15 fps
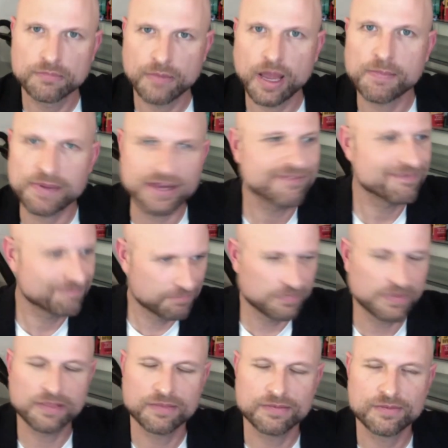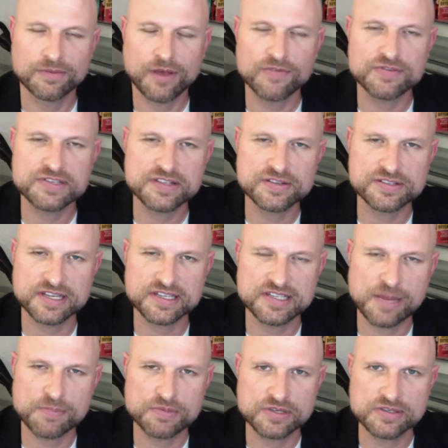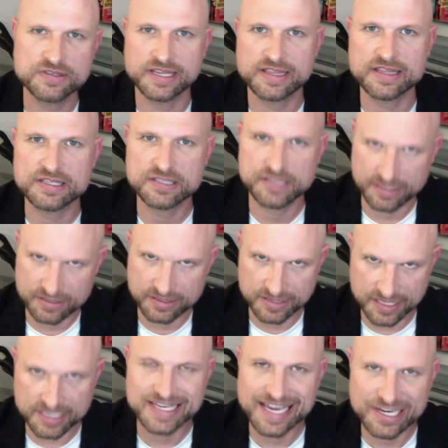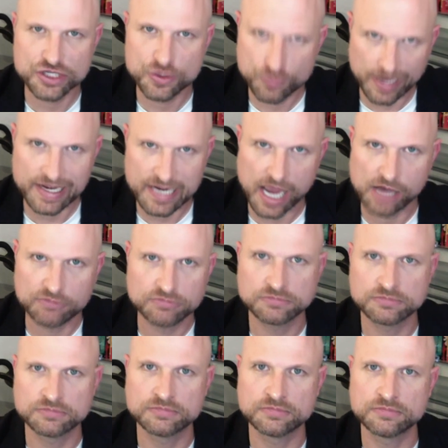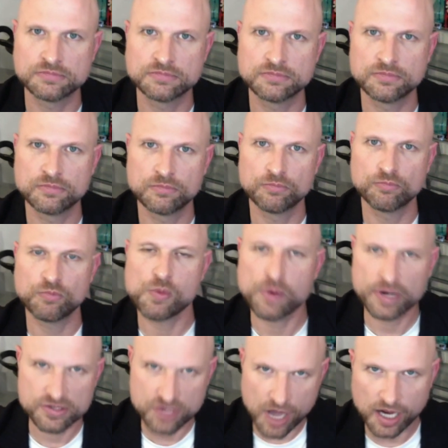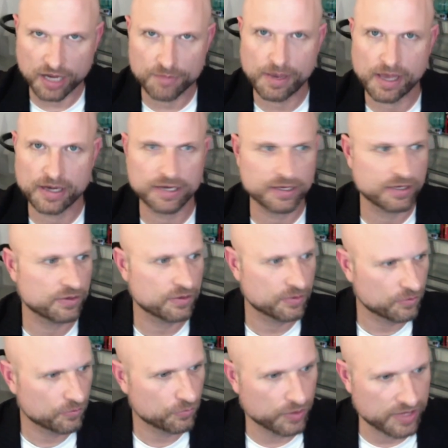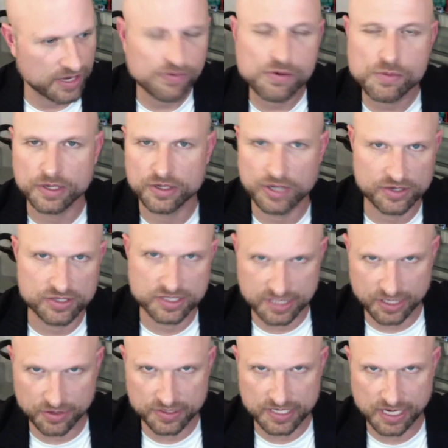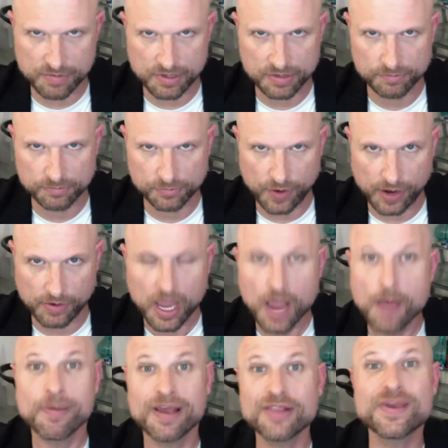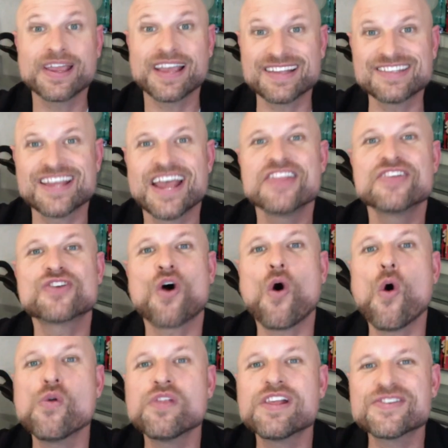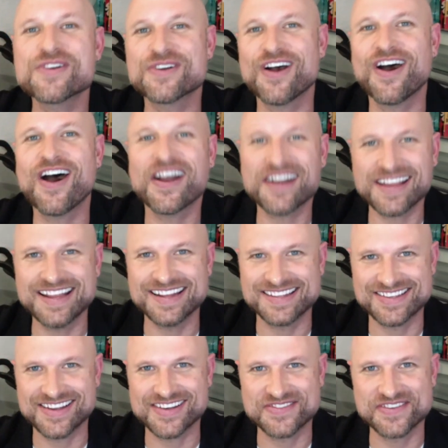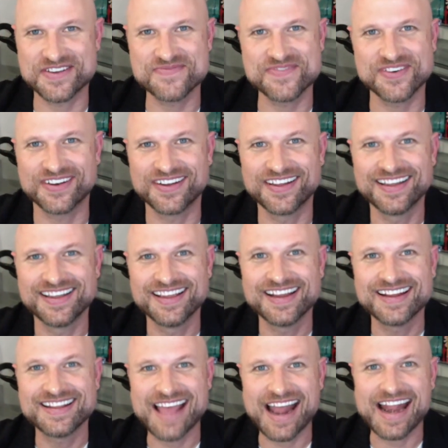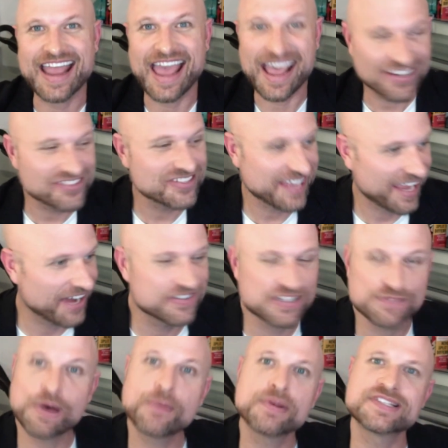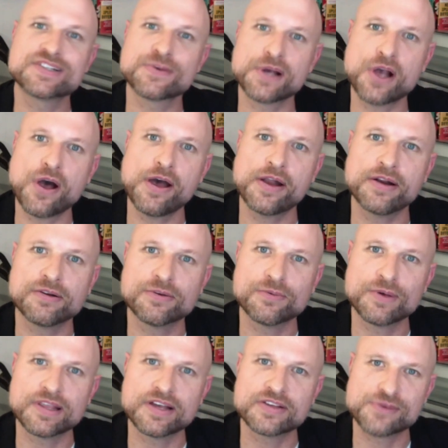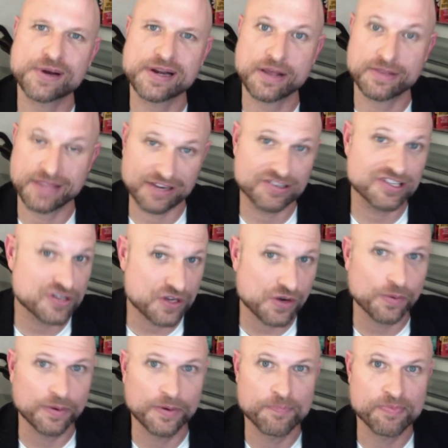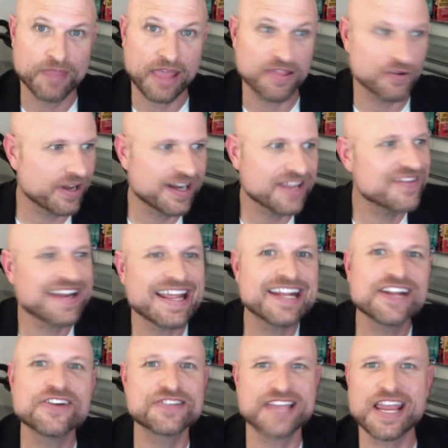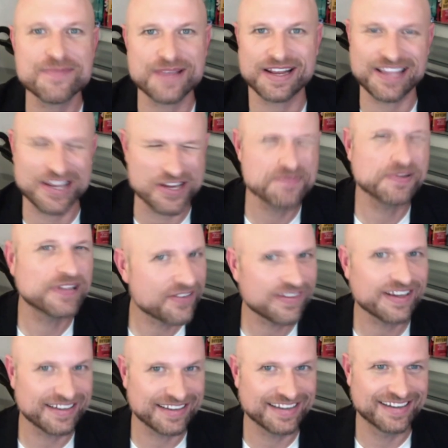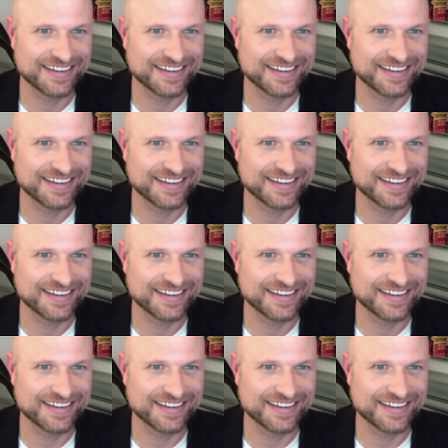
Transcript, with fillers: I mean, obviously there's exceptions like this, like this issue right now. We want to talk about it with everyone, not just entertainment crowd. By the way, guys, there's a whole other audience on Rumble that actually cares about what's going on with us right now. They actually do. And they're not even in entertainment. Can you believe it?